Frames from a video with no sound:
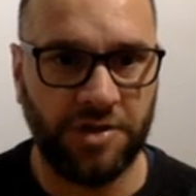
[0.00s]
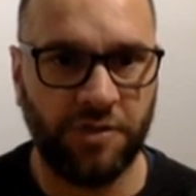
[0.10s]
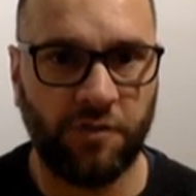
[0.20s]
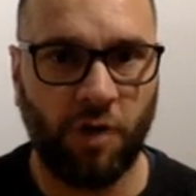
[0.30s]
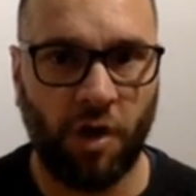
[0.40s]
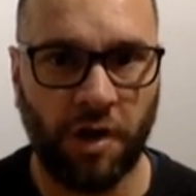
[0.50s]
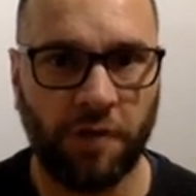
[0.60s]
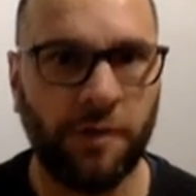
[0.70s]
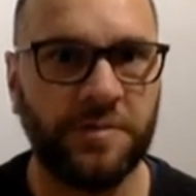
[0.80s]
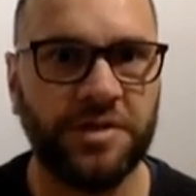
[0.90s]
you've got
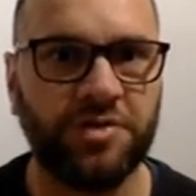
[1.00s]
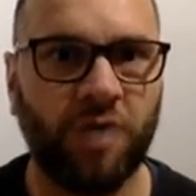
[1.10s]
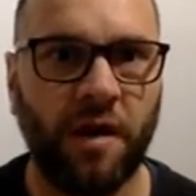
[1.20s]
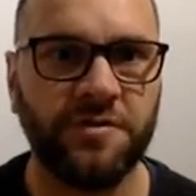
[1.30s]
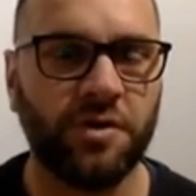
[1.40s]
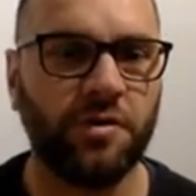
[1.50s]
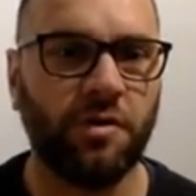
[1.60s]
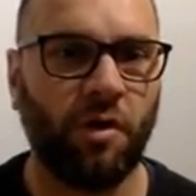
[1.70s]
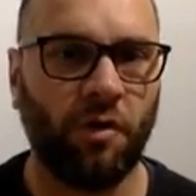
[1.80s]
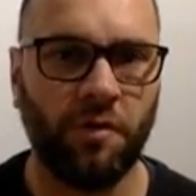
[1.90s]
encrypted drives on
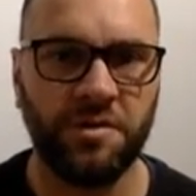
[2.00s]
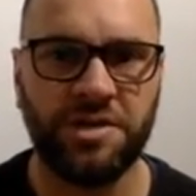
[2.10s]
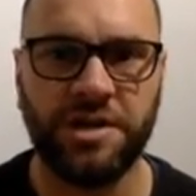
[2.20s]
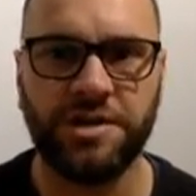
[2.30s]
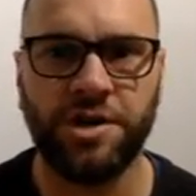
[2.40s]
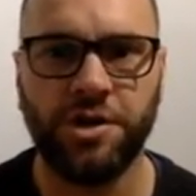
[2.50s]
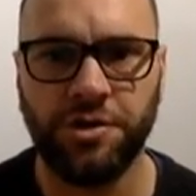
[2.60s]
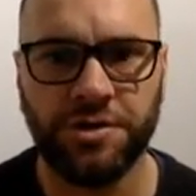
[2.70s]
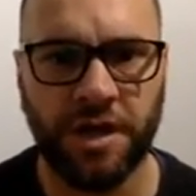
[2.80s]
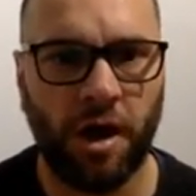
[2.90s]
the machines that you're
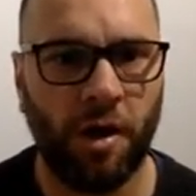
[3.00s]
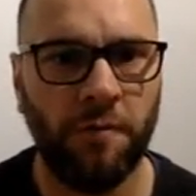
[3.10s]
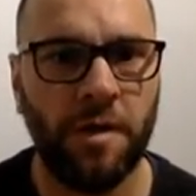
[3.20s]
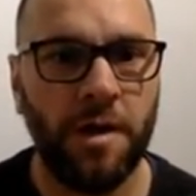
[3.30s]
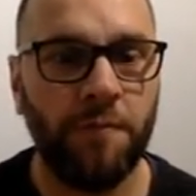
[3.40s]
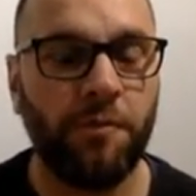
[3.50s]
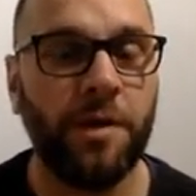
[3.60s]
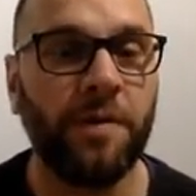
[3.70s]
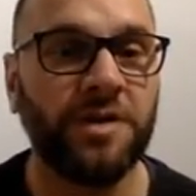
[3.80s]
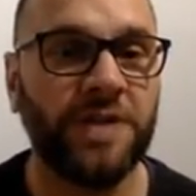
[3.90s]
using at home.
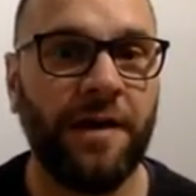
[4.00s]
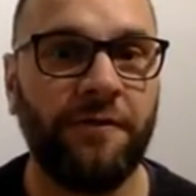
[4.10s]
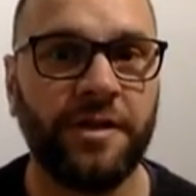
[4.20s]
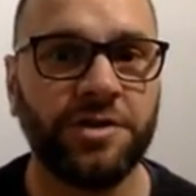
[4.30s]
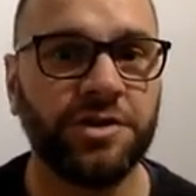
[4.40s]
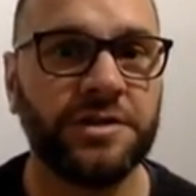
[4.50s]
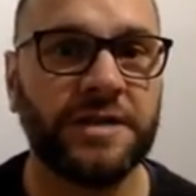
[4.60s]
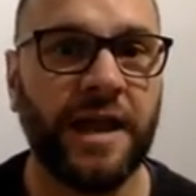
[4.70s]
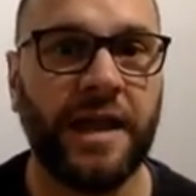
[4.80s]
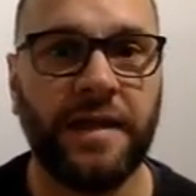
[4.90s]
Pretty much everything should
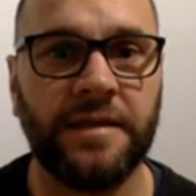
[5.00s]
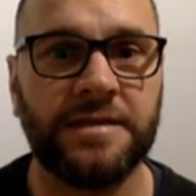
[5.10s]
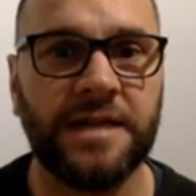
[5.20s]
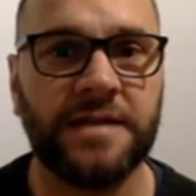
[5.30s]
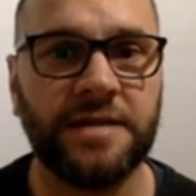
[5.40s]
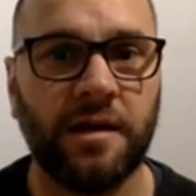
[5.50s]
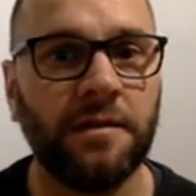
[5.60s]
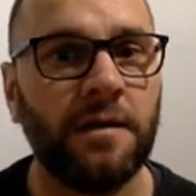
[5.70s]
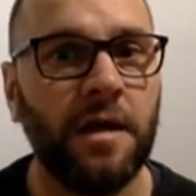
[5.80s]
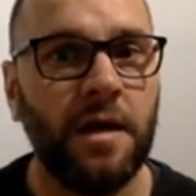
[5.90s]
stay in the center.
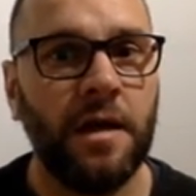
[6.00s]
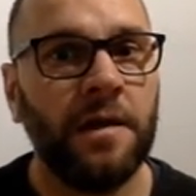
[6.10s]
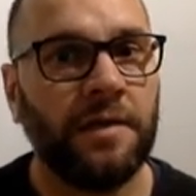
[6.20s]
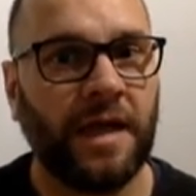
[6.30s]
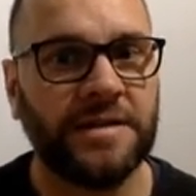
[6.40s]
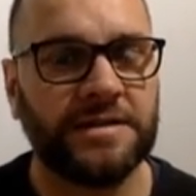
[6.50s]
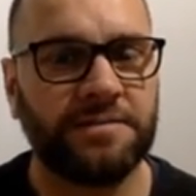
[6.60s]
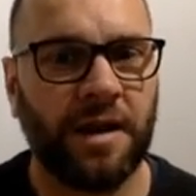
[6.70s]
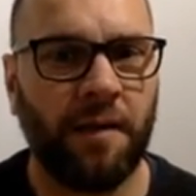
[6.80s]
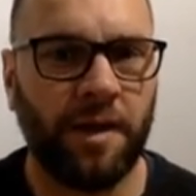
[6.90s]
That's
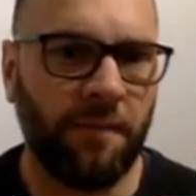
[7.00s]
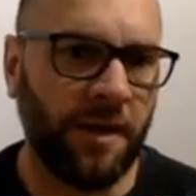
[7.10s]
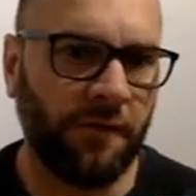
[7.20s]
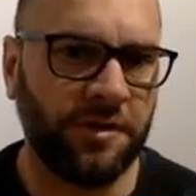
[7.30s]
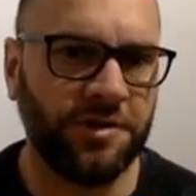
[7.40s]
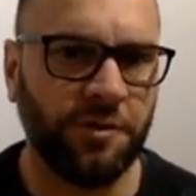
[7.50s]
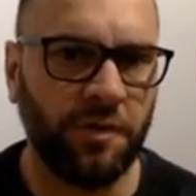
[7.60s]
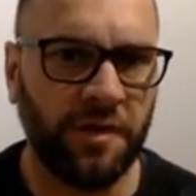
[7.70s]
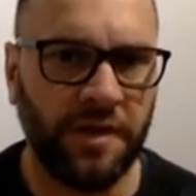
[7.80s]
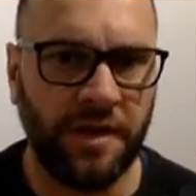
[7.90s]
becoming a bigger issue
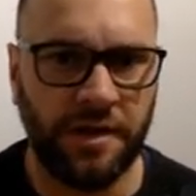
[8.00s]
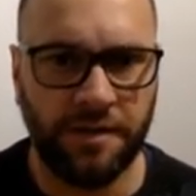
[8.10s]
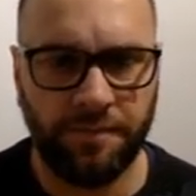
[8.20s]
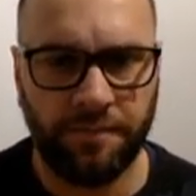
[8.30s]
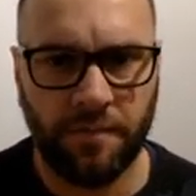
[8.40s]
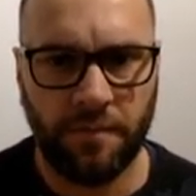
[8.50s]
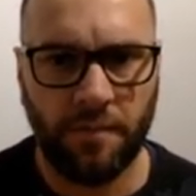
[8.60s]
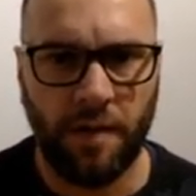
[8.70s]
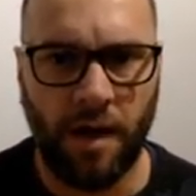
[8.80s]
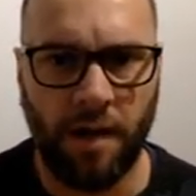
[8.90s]
with the
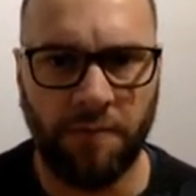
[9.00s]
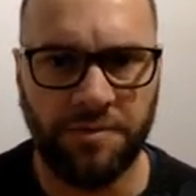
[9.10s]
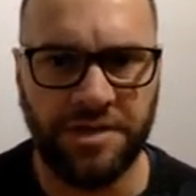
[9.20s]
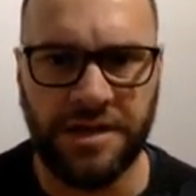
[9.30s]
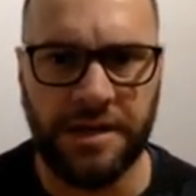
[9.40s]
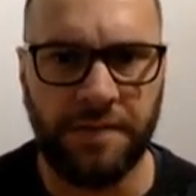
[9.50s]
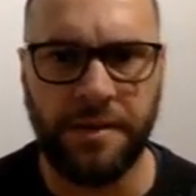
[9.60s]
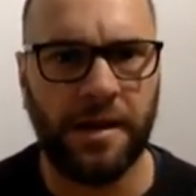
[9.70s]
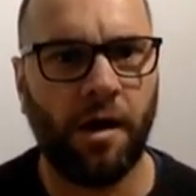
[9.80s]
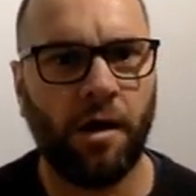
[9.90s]

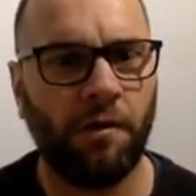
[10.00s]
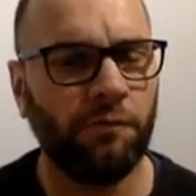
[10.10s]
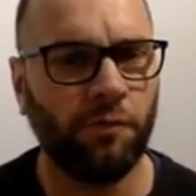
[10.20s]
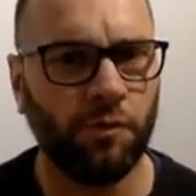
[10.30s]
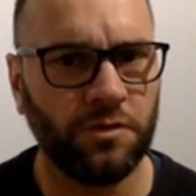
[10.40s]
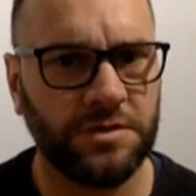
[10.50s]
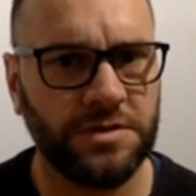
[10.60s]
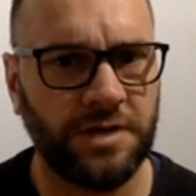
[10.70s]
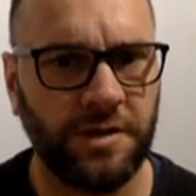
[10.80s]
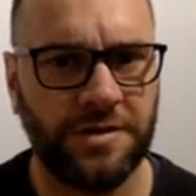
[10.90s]
GDPR rules.
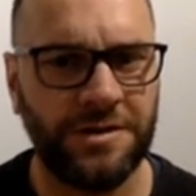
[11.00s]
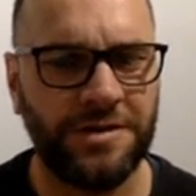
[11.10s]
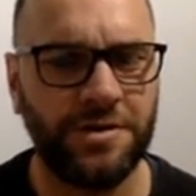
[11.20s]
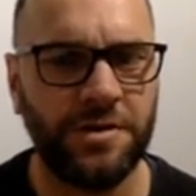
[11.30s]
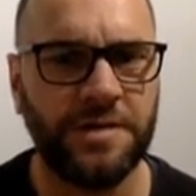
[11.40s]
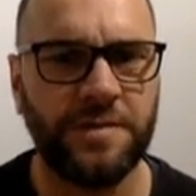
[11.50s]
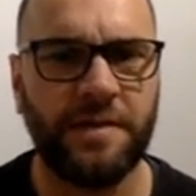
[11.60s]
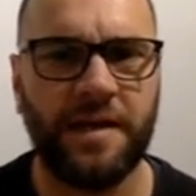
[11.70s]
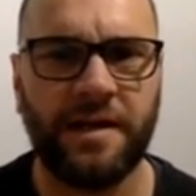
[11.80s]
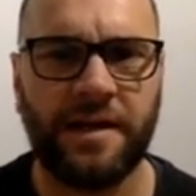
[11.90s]
So you do need to be
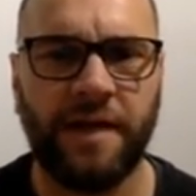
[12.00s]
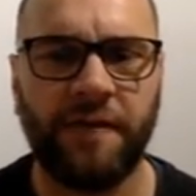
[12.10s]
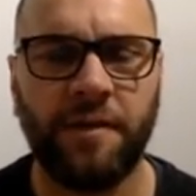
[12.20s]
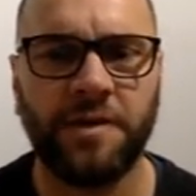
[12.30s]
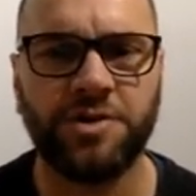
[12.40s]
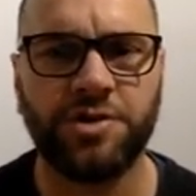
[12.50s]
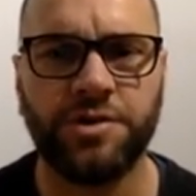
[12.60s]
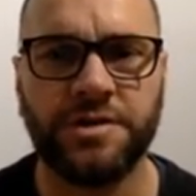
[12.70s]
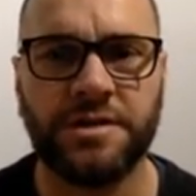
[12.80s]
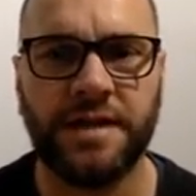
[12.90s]
careful about
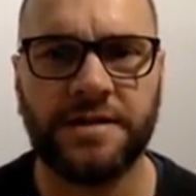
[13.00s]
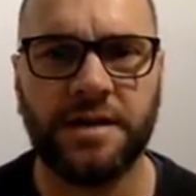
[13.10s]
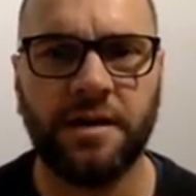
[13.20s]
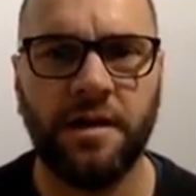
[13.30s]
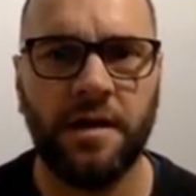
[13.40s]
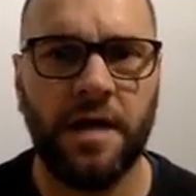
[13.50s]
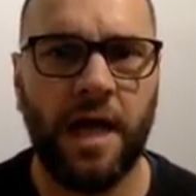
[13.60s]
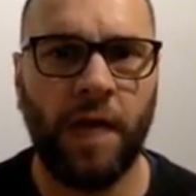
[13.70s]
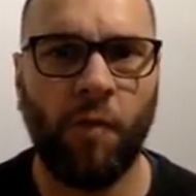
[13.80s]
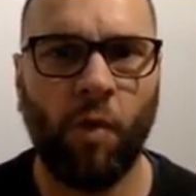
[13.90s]
students' data
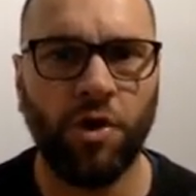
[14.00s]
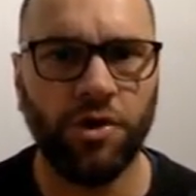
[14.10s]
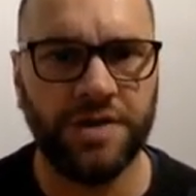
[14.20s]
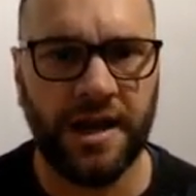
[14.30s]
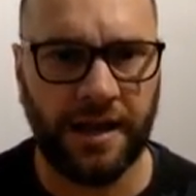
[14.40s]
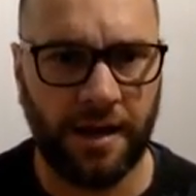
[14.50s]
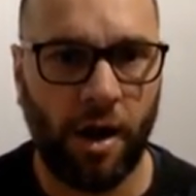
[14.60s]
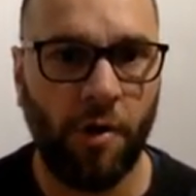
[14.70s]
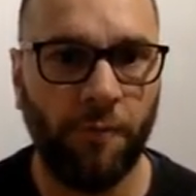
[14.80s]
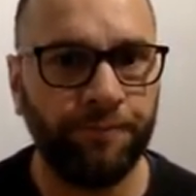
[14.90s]
and what you're taking
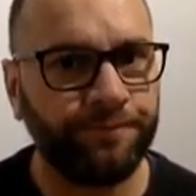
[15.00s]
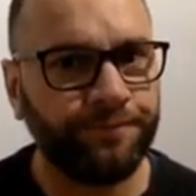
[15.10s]
home.